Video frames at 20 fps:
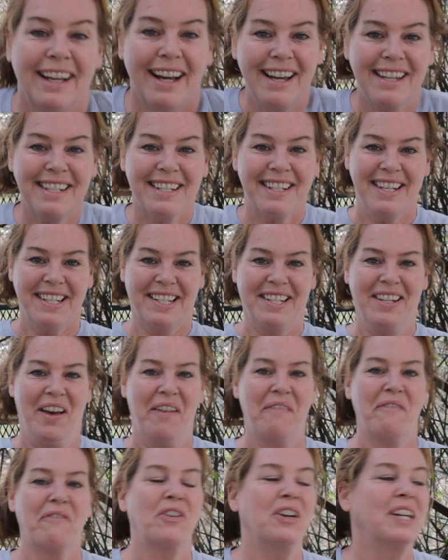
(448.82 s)
guys, let's
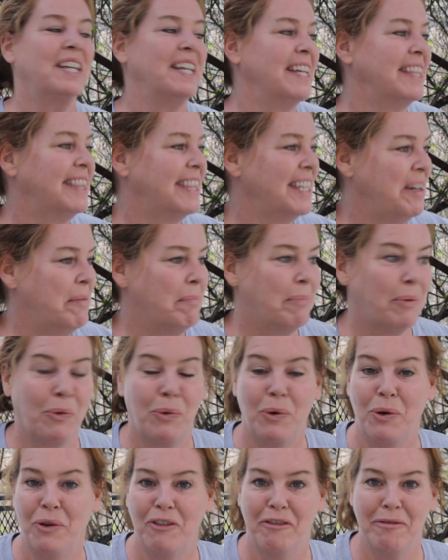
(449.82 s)
not forget the
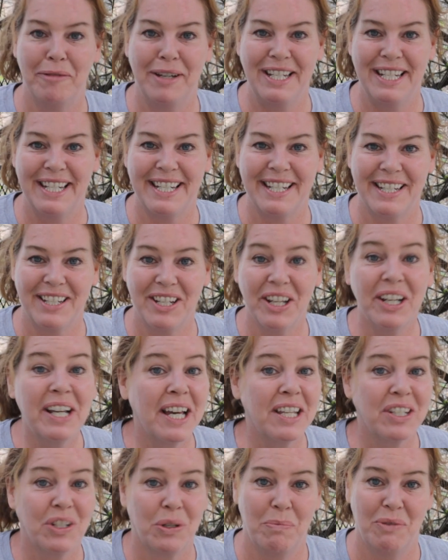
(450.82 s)
improvements to
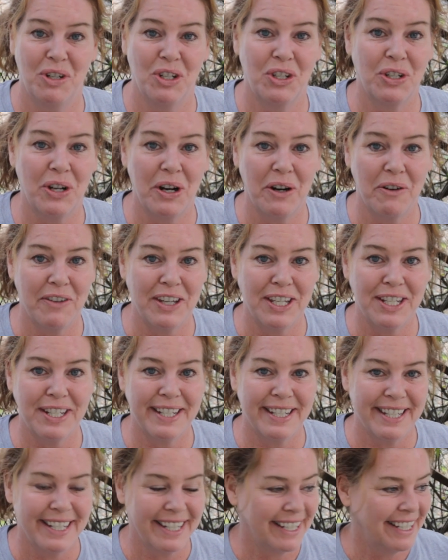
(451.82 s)
customer
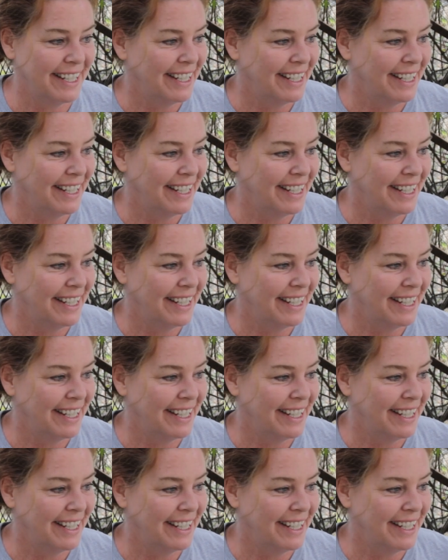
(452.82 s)
service.